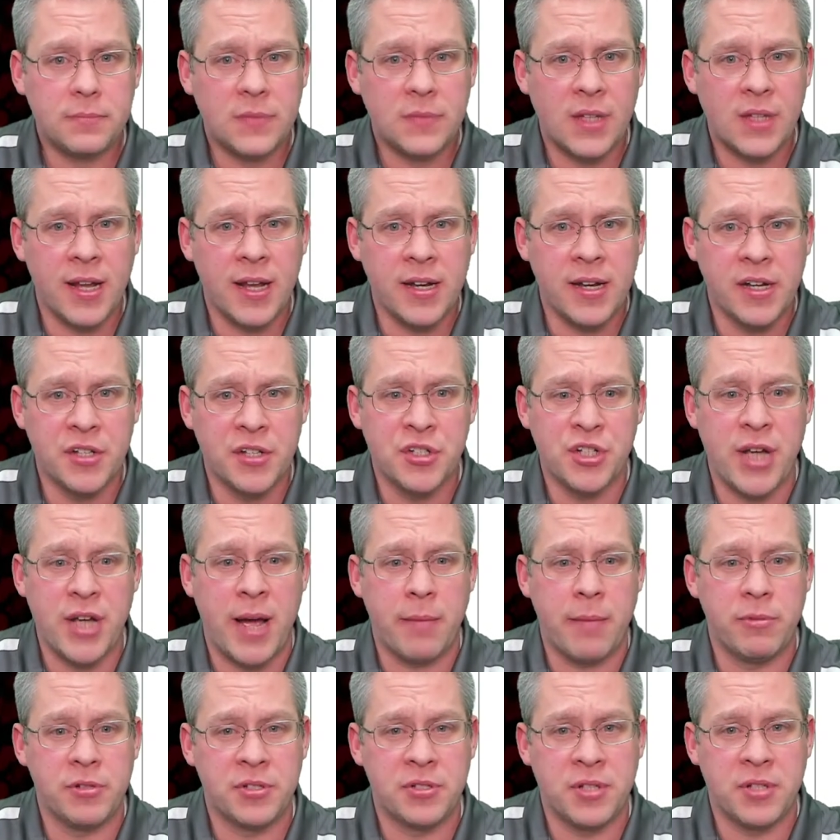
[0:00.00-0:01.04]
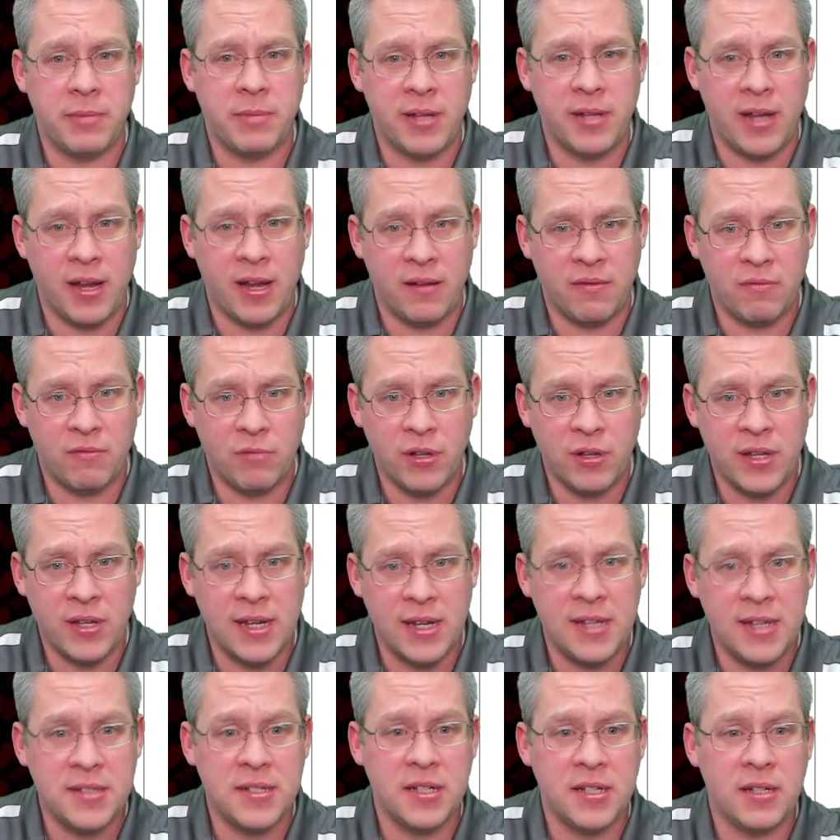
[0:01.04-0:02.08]
and its job was to be a really
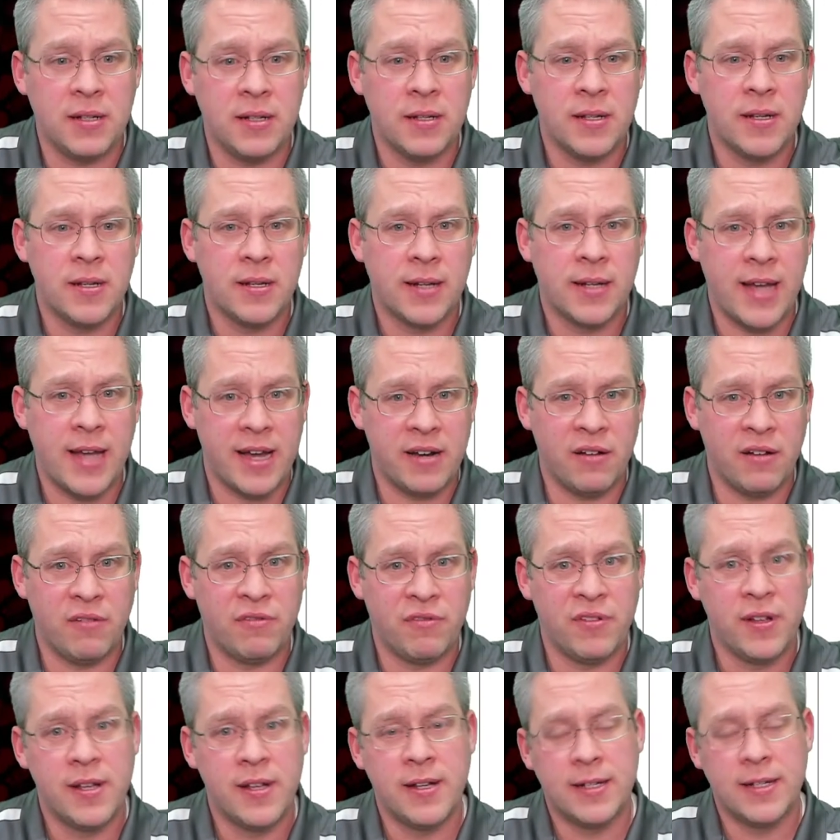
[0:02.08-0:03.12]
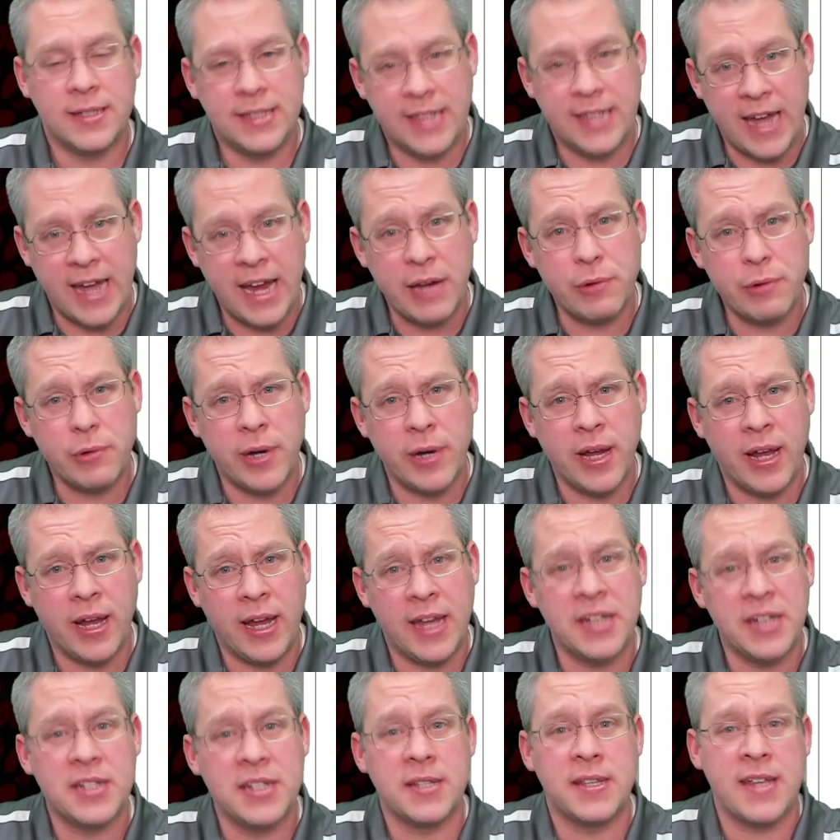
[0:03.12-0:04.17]
easy kind of gateway
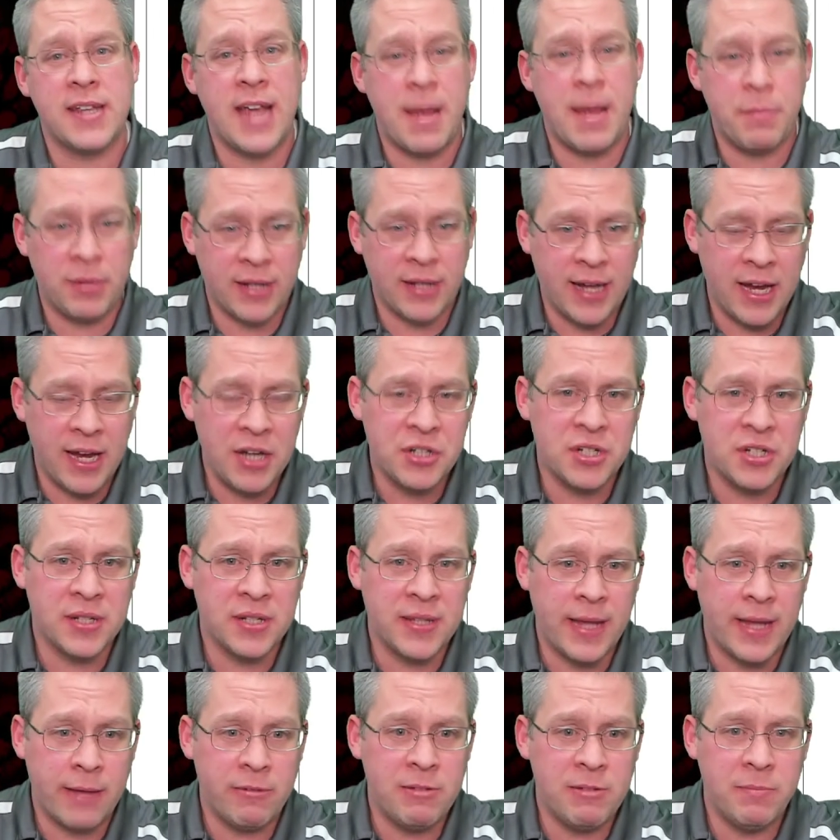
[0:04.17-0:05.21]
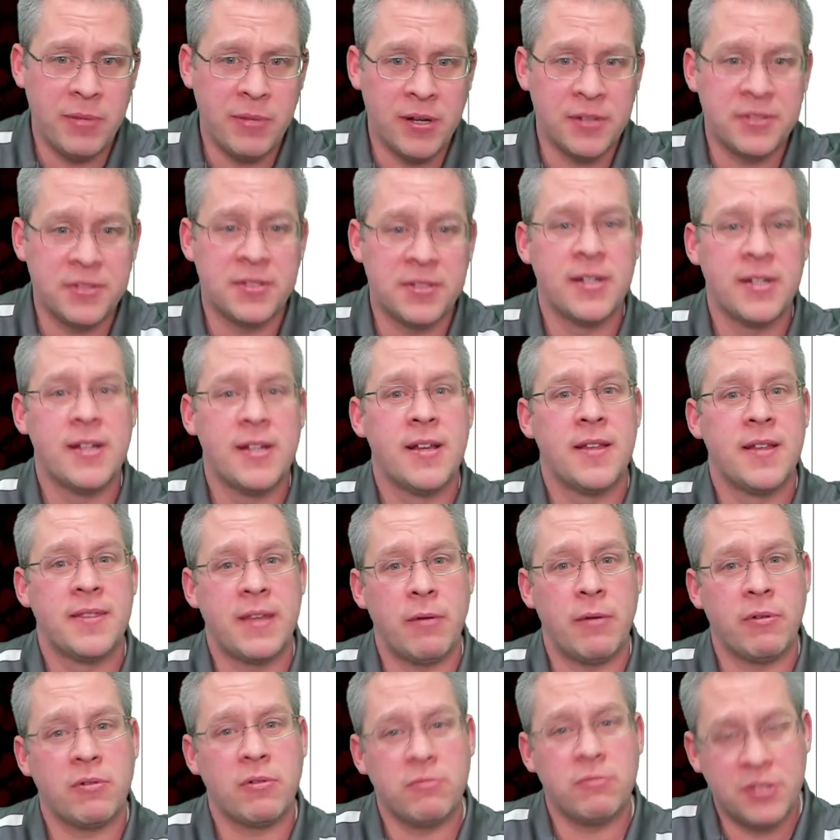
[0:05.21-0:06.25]
into the application that we built that
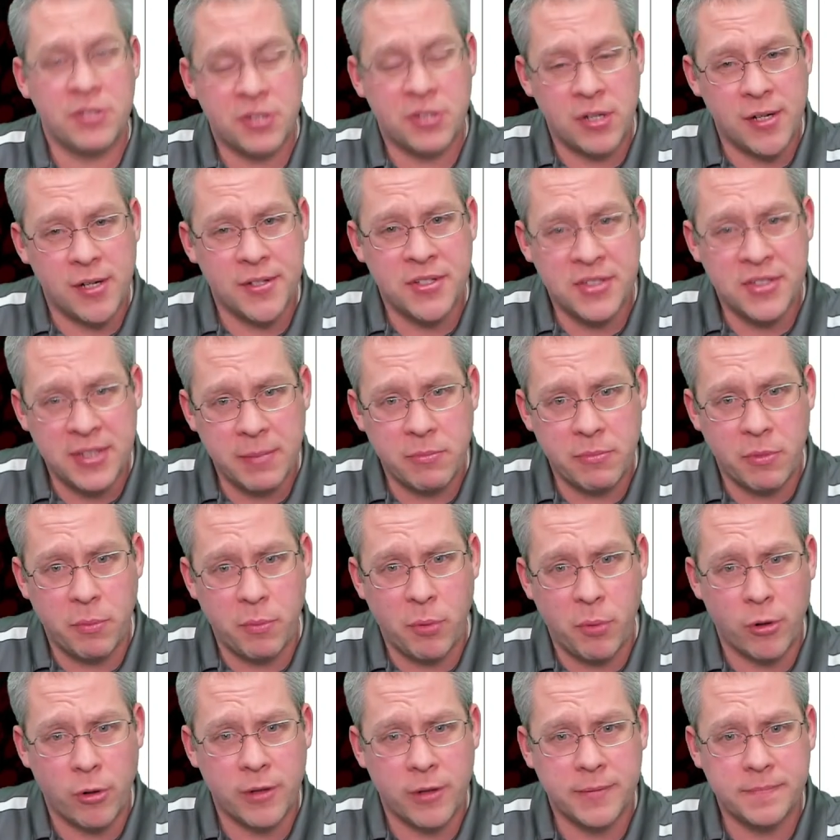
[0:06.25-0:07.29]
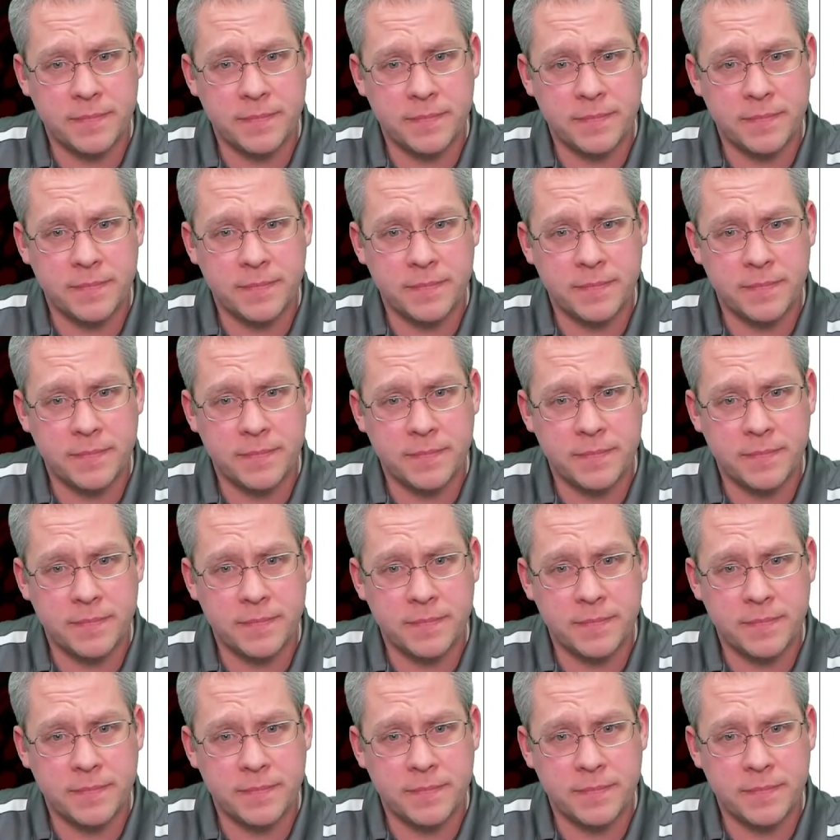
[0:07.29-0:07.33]
is called SimReport.